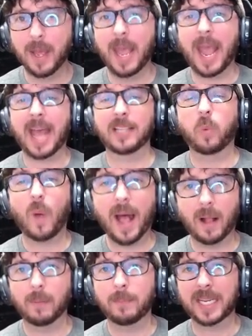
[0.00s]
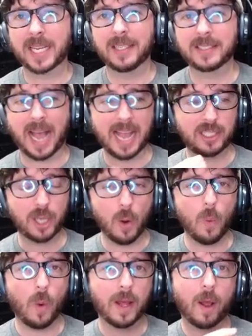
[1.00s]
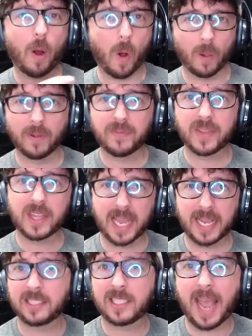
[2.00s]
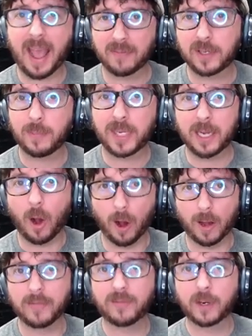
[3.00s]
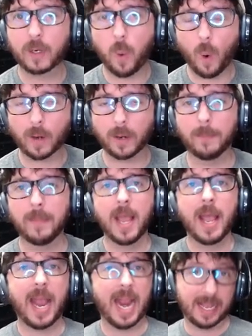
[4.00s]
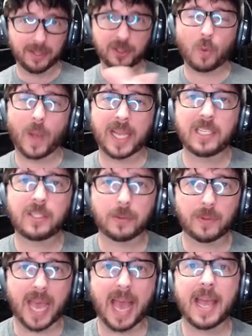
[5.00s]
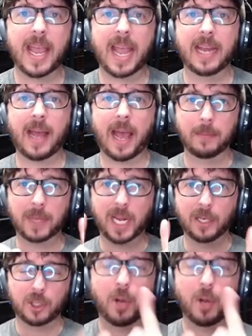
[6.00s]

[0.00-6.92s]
as well, because I don't want all of the things to have to be on for Quorum. And there's a way to do that. And I am going to show